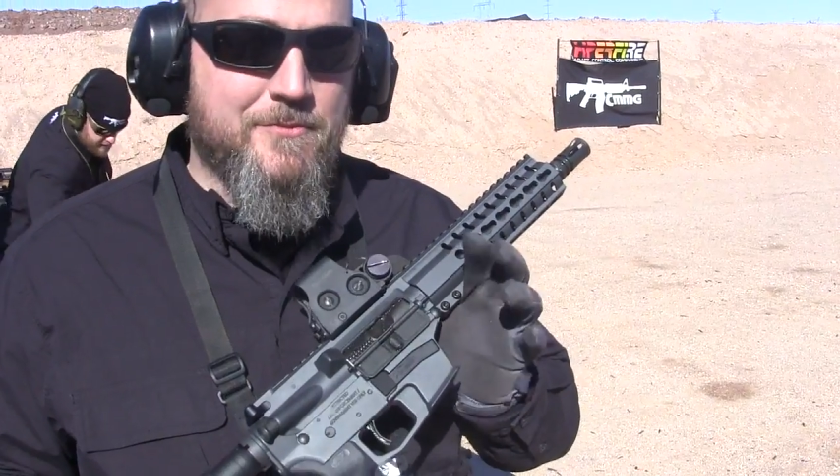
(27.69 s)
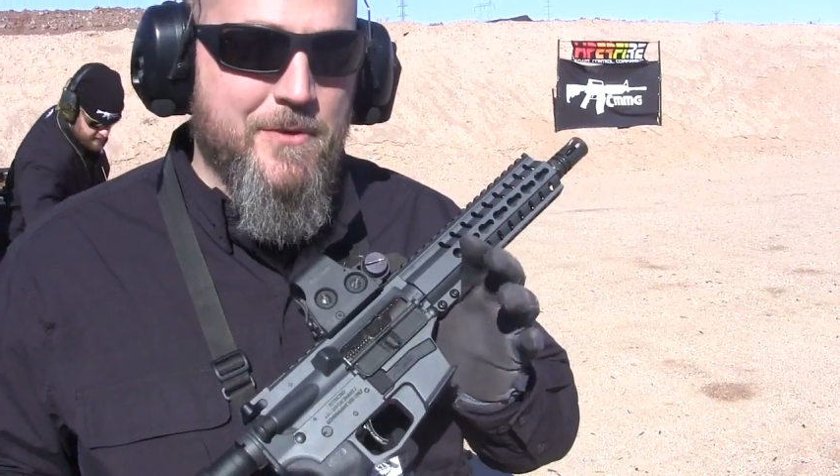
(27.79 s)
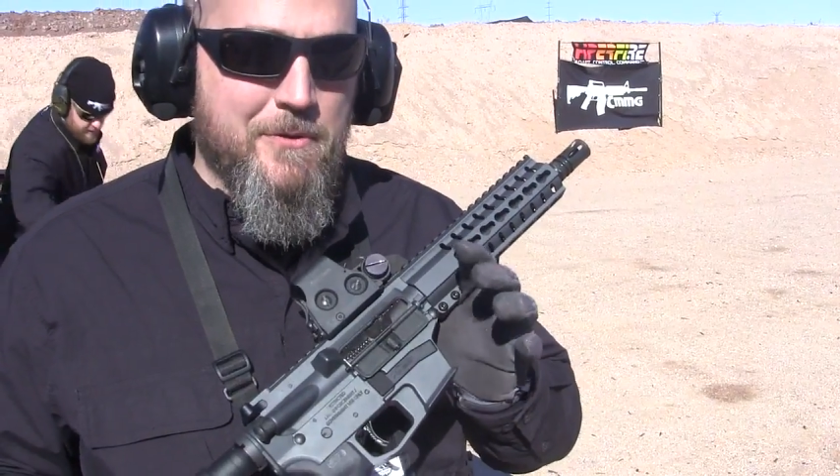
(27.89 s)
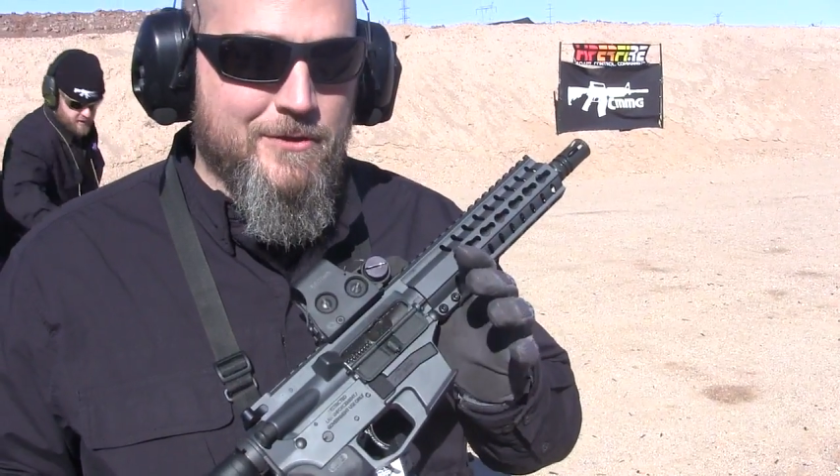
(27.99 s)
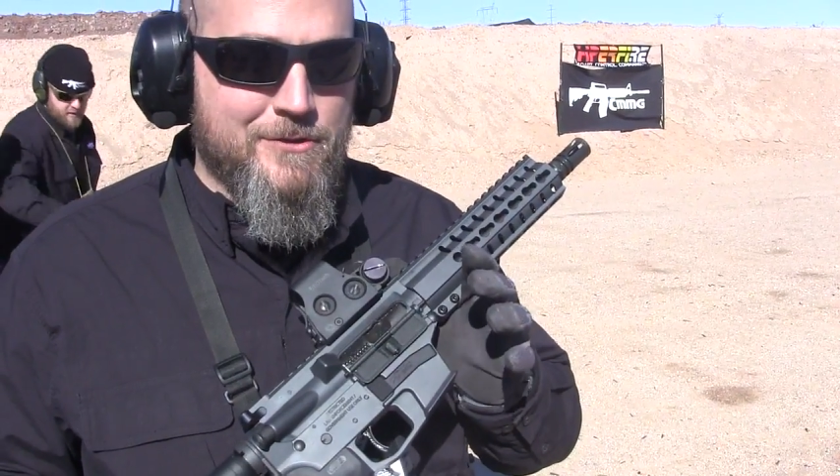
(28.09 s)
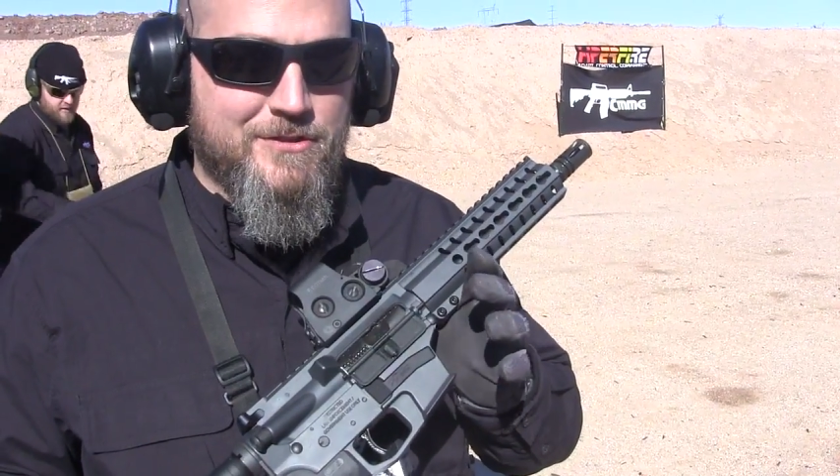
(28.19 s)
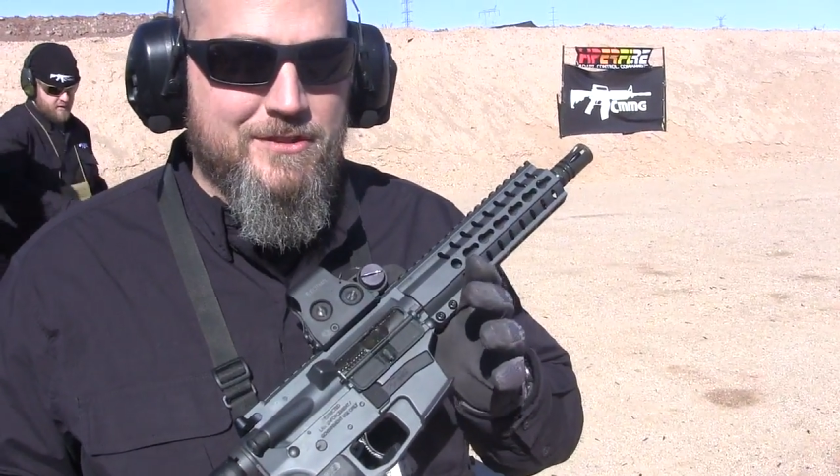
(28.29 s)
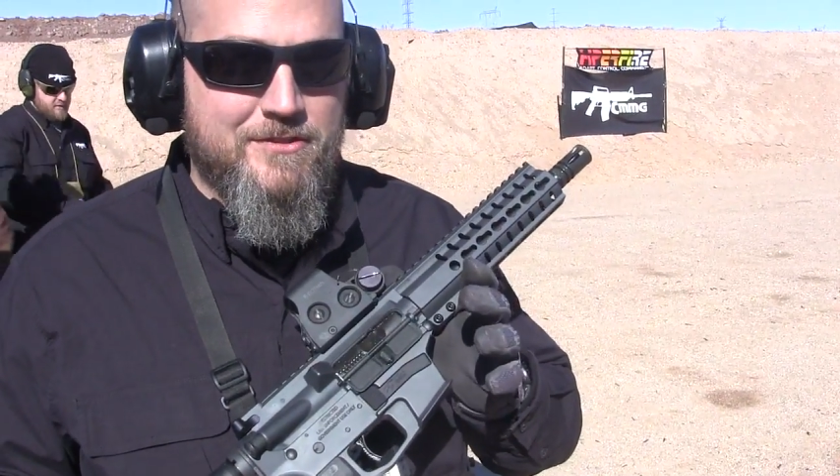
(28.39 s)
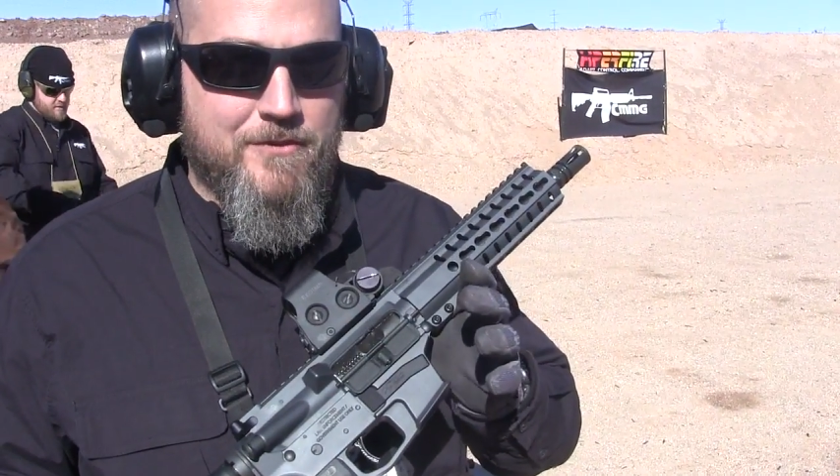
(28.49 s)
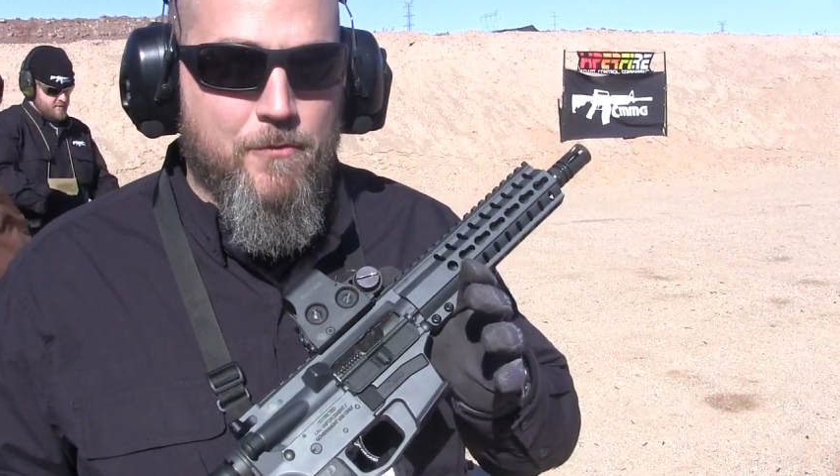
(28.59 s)
We released
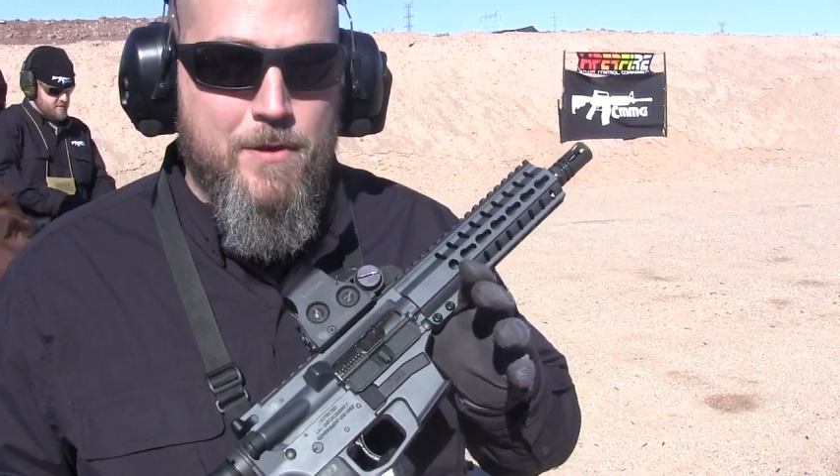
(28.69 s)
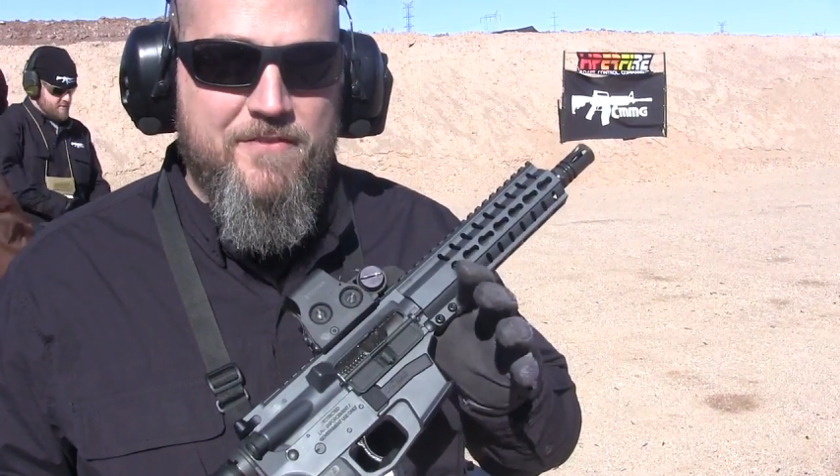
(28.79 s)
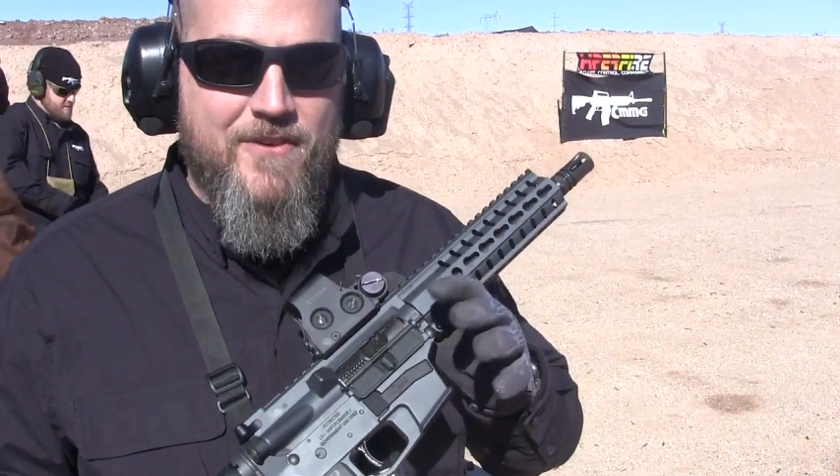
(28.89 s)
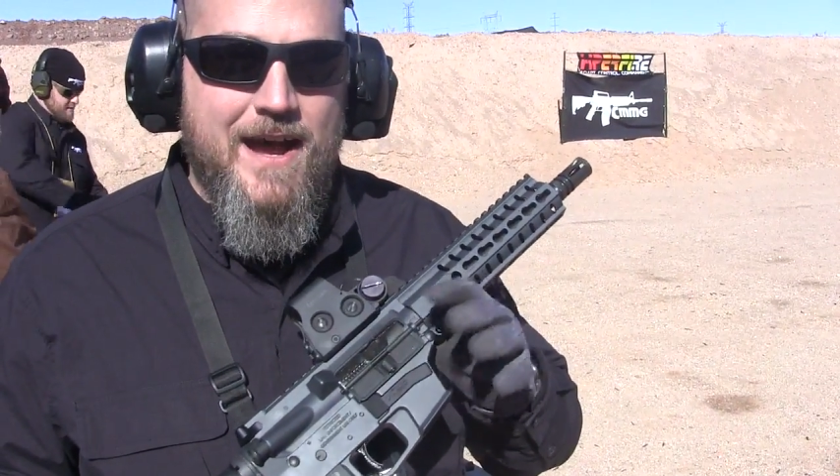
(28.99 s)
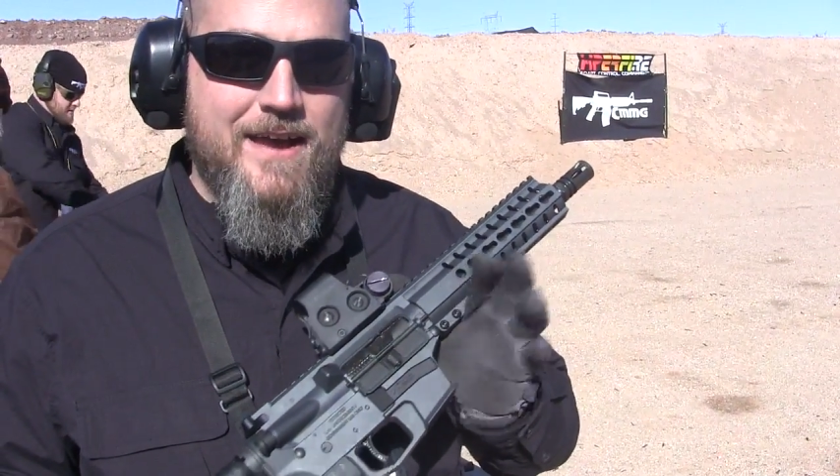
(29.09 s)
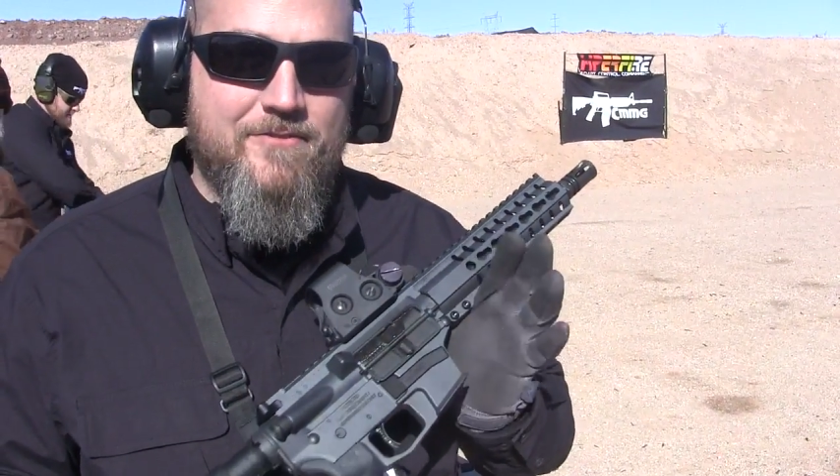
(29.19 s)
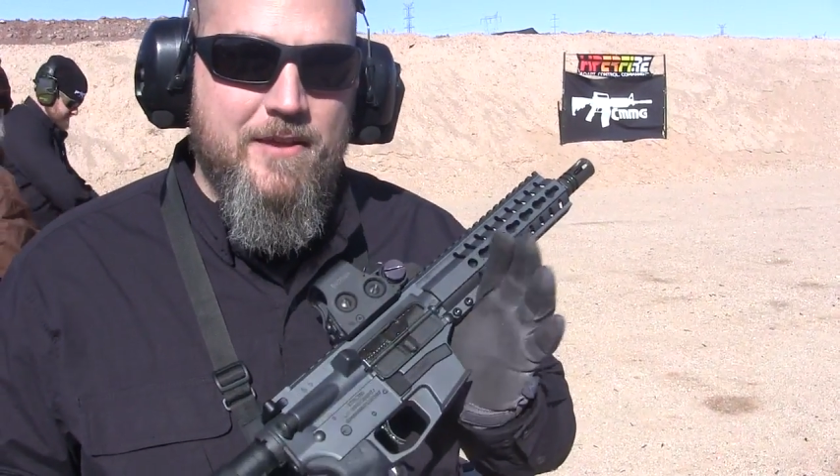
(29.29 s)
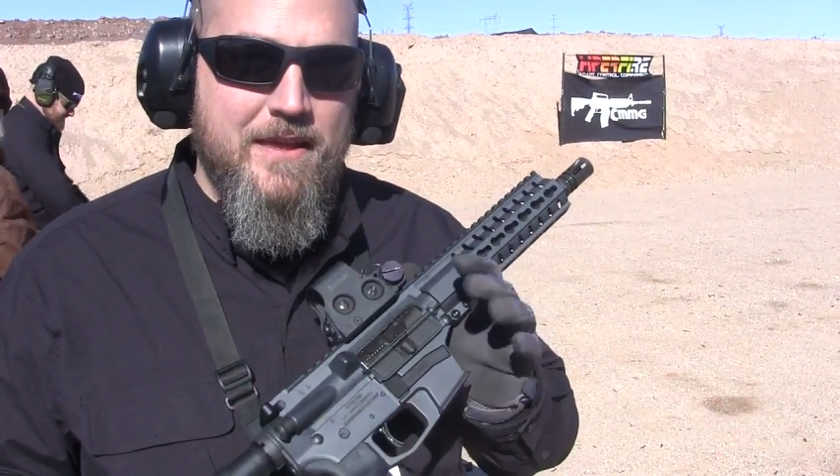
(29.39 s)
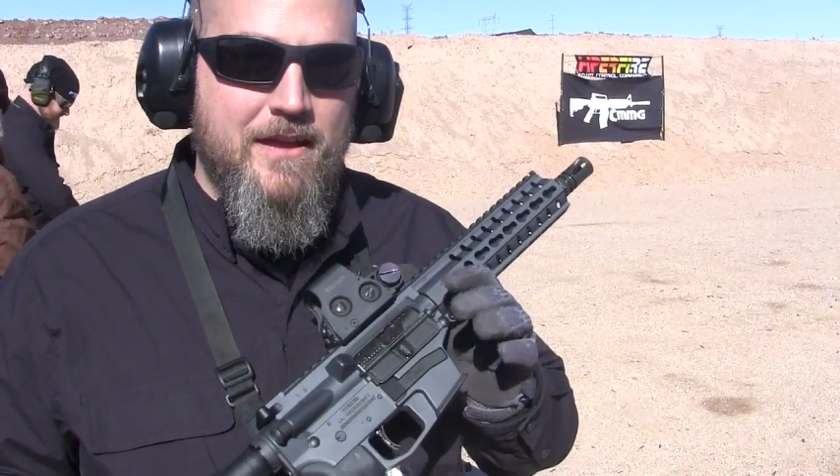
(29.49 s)
the 45